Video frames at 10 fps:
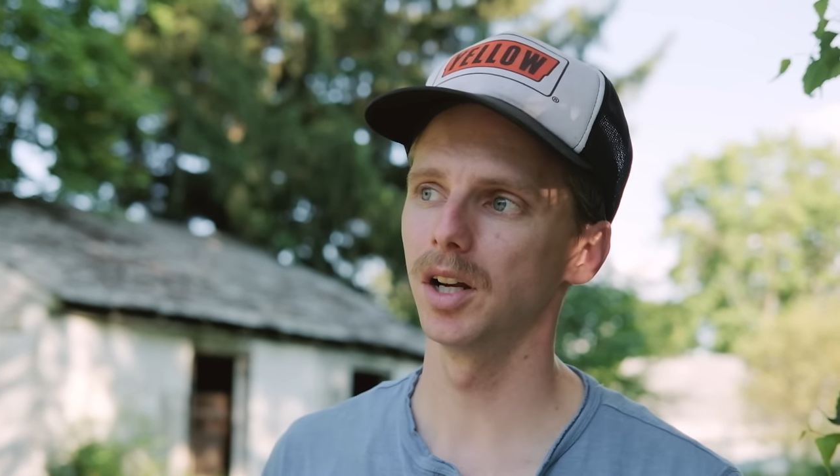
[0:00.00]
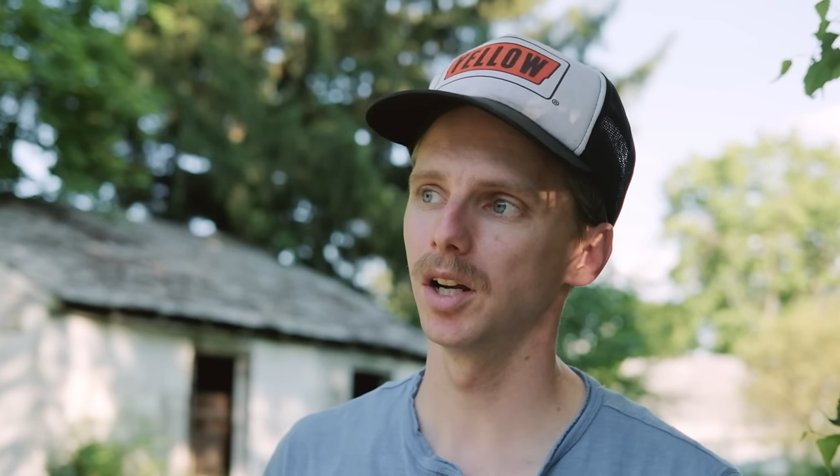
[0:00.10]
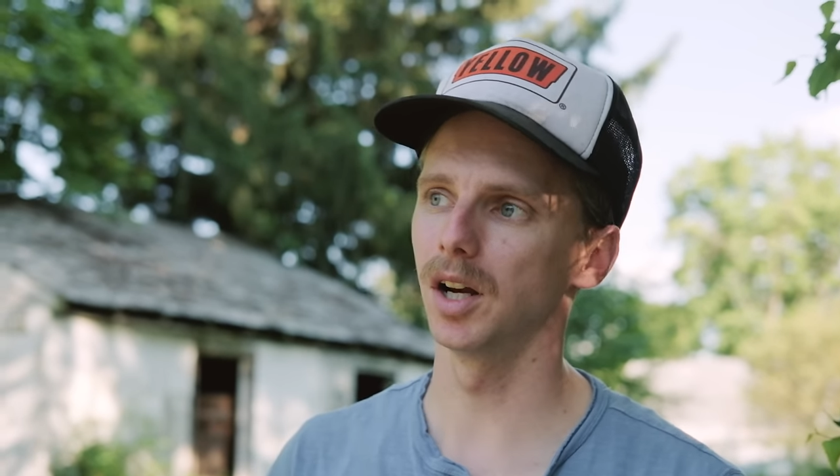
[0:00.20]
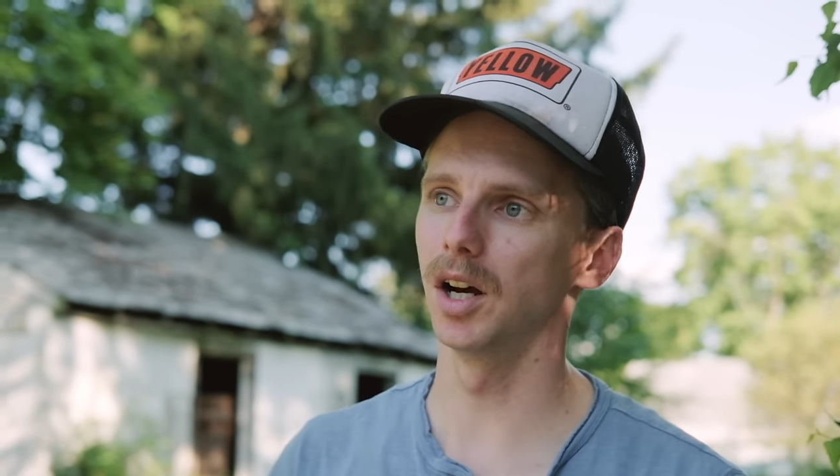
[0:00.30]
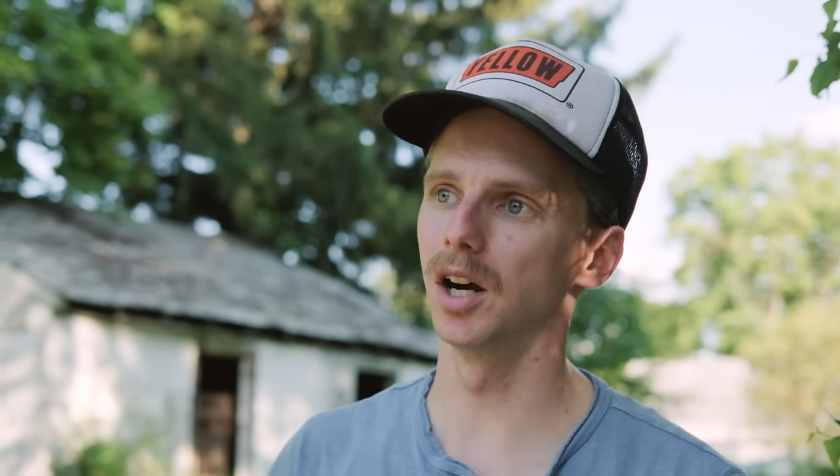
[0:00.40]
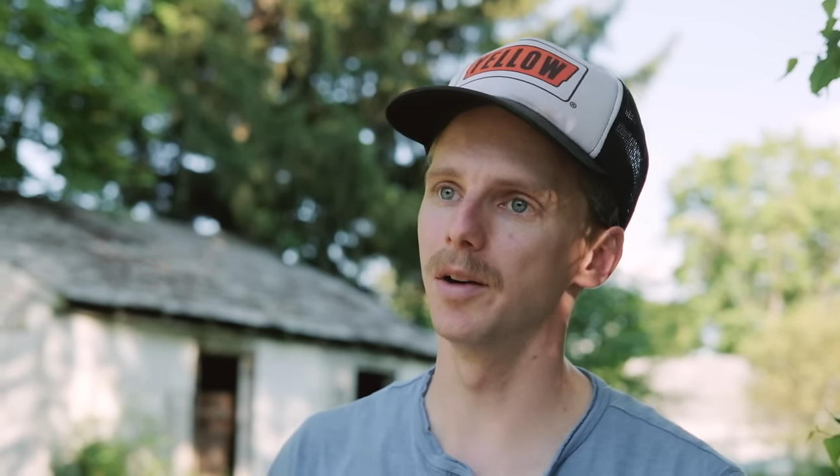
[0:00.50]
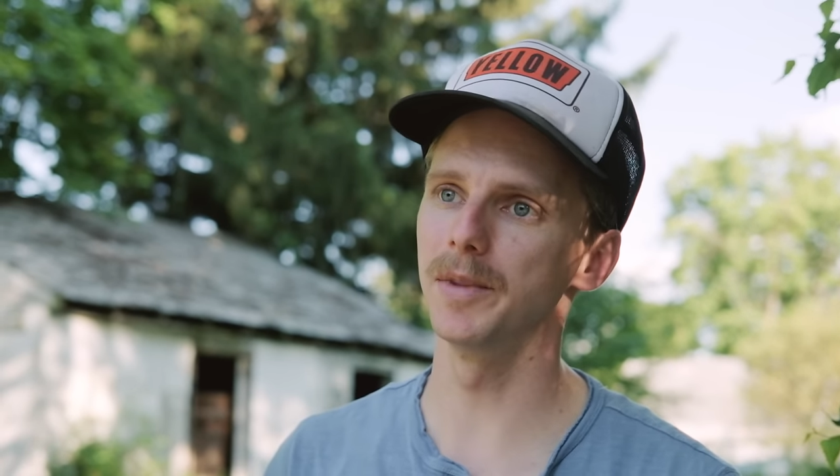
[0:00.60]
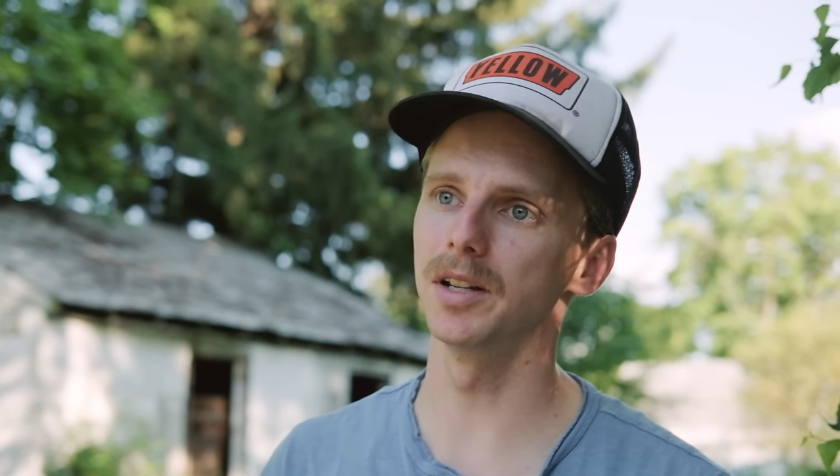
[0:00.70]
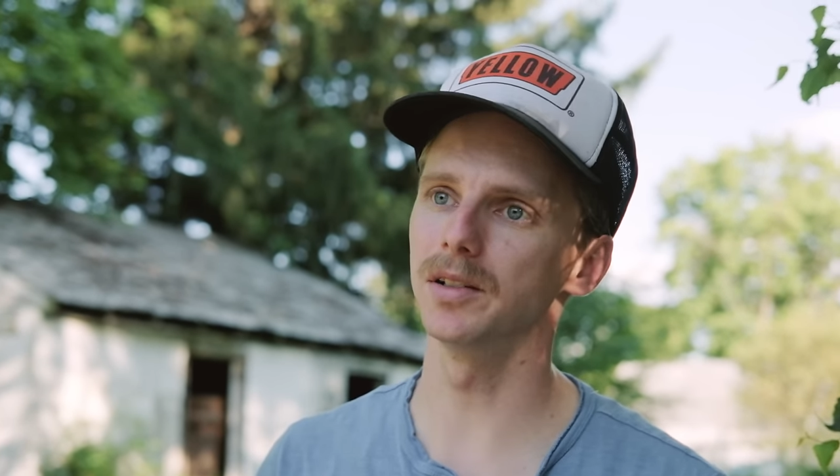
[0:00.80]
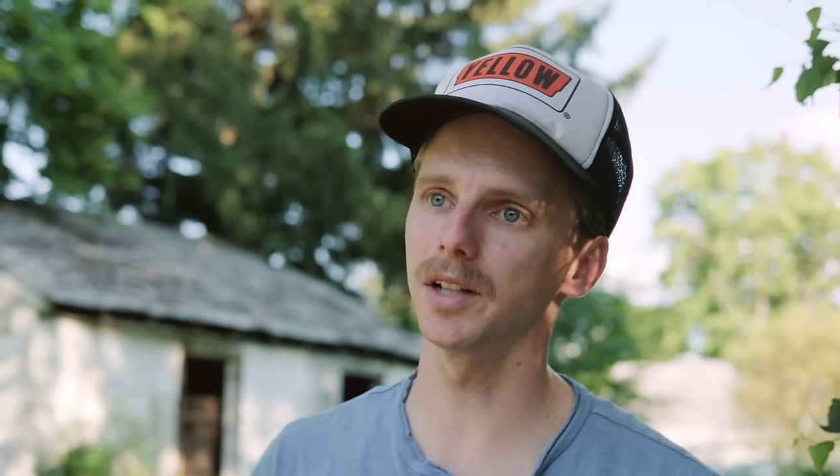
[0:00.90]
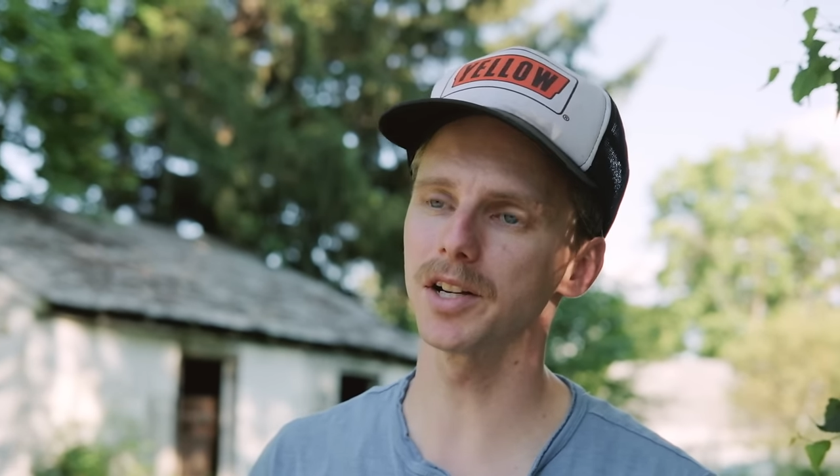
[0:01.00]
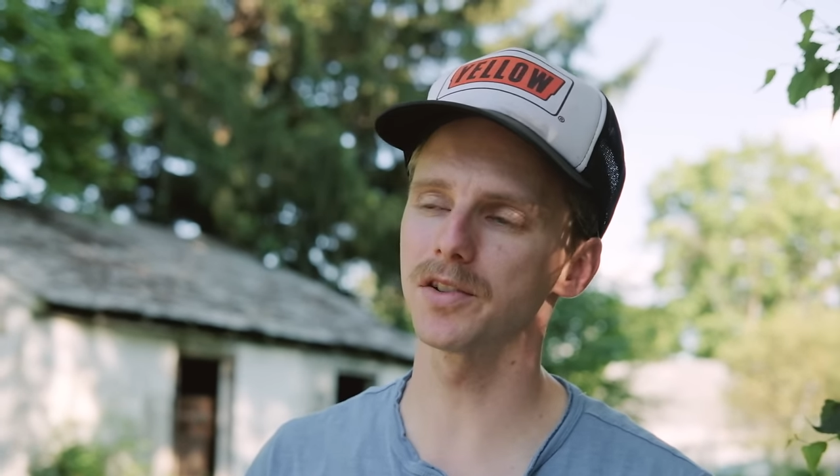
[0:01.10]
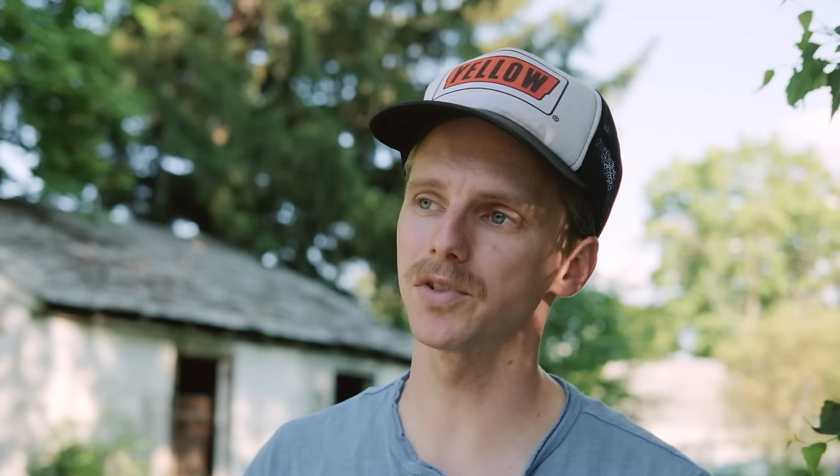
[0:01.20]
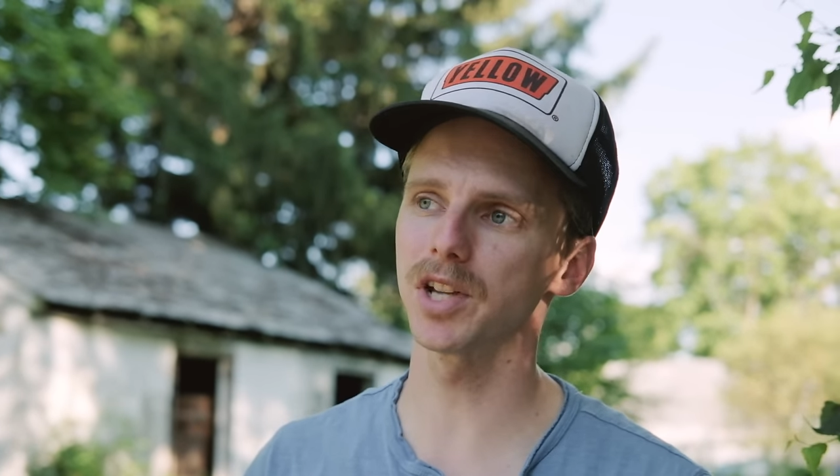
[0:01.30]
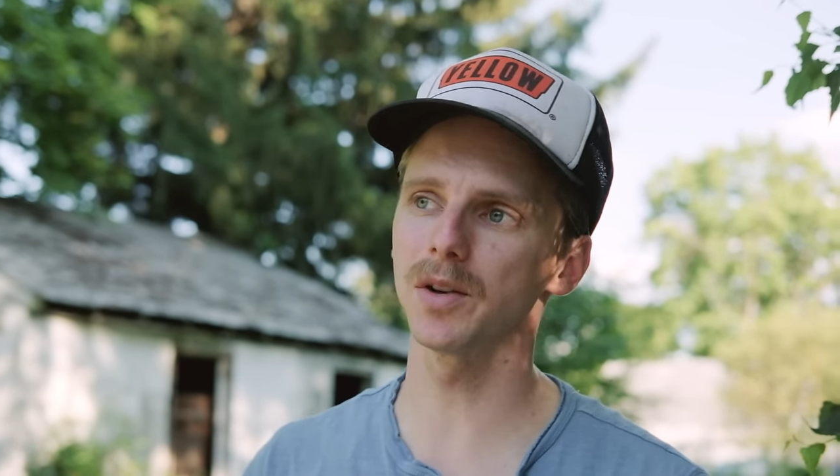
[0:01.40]
guys
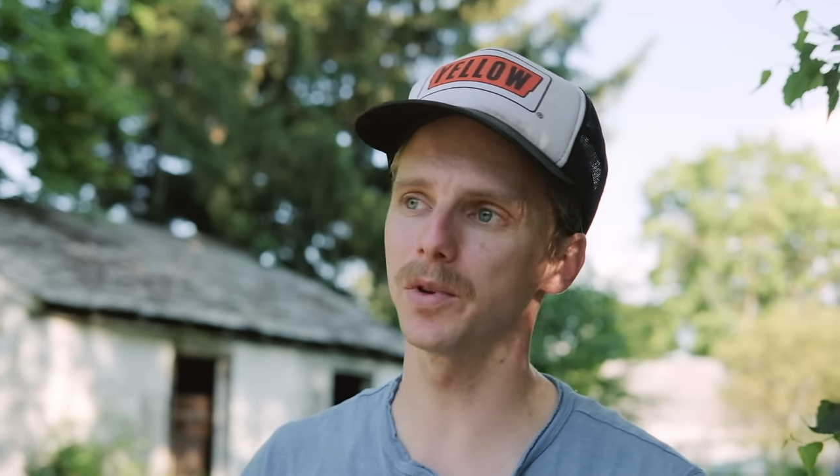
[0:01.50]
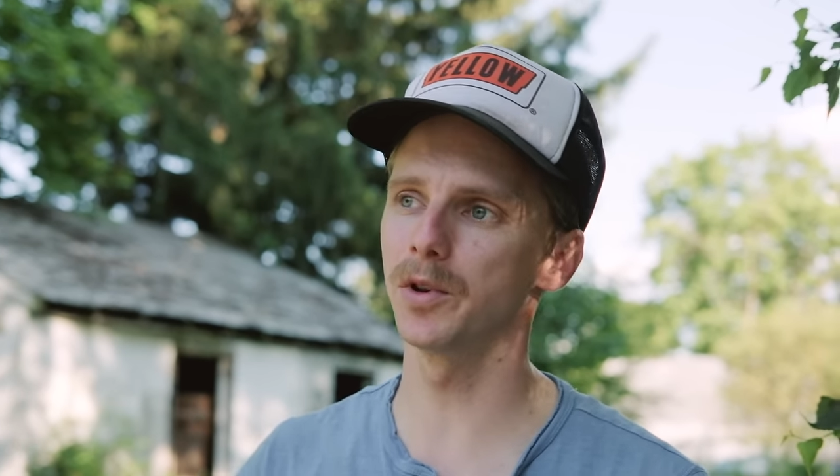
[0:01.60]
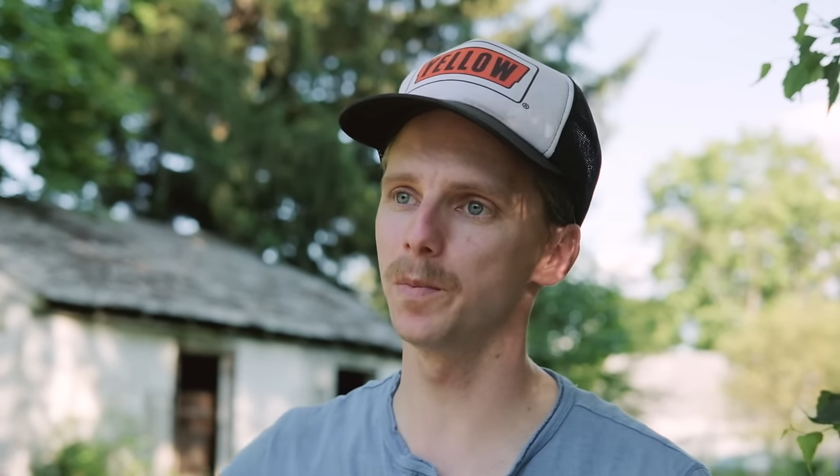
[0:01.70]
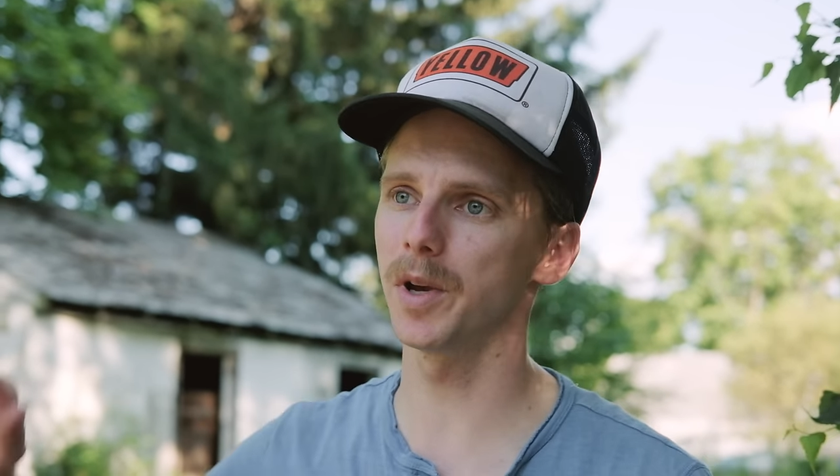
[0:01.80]
have stayed with New